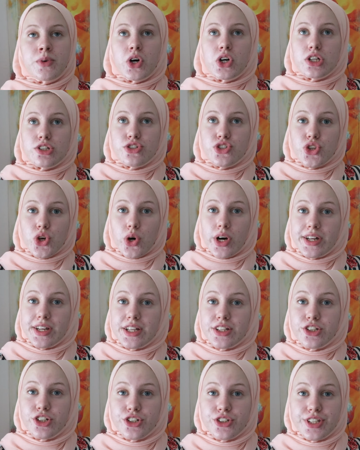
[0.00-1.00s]
Also,
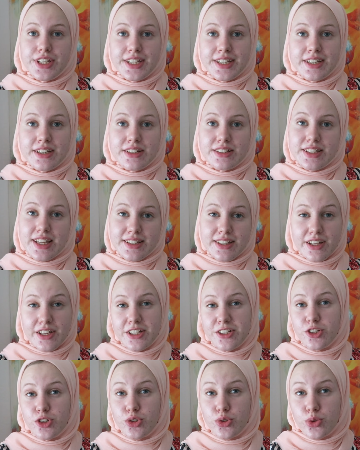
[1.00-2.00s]
another thing that
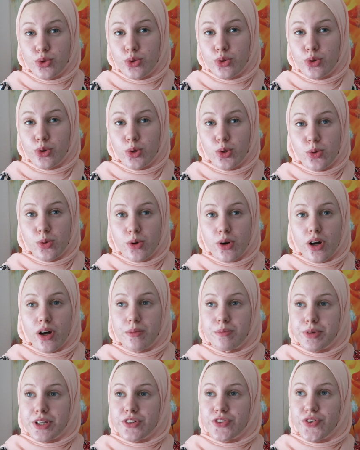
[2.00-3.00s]
I do
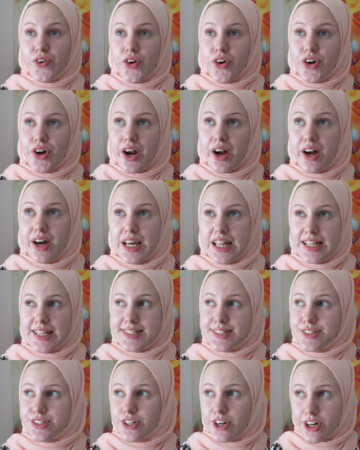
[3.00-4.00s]
before I
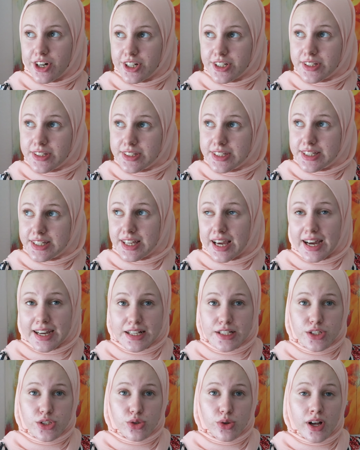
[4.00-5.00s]
start the
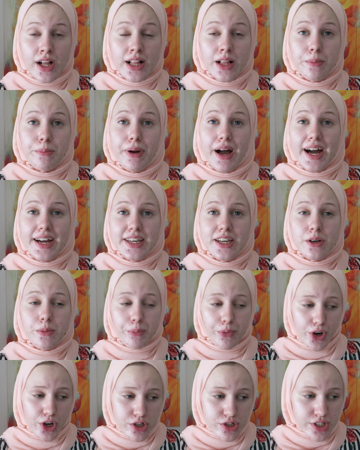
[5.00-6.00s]
actual packing
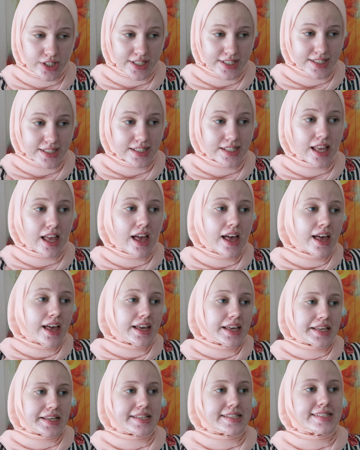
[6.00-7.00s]
process
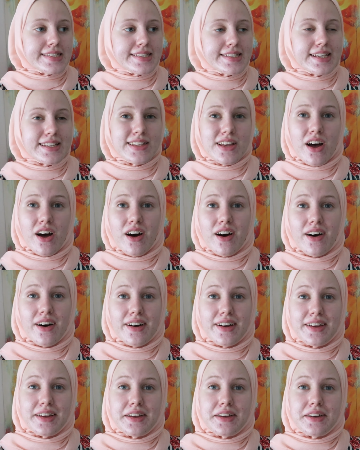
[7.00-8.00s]
is that
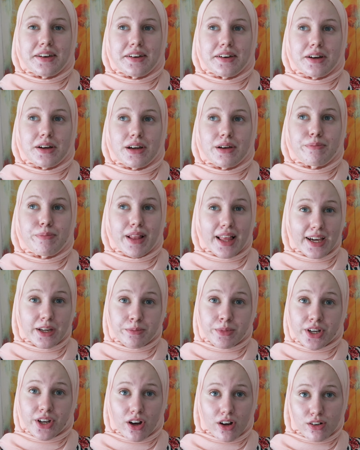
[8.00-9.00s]
I
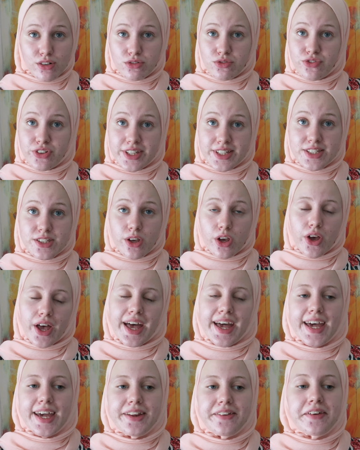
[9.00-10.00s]
plan my outfits
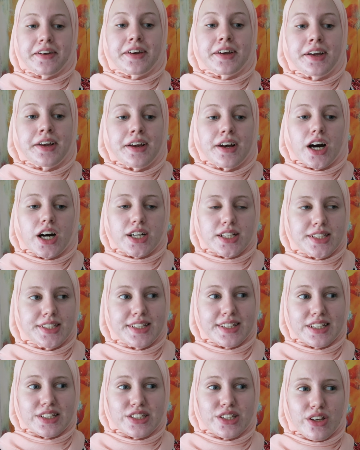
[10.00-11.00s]
ahead. I
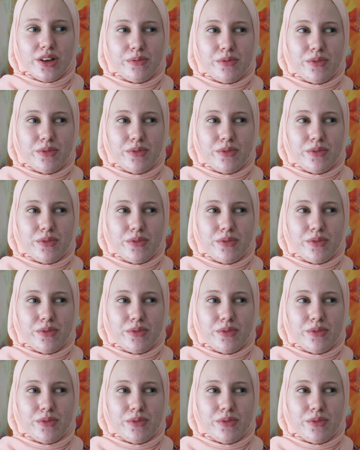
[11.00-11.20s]
think it's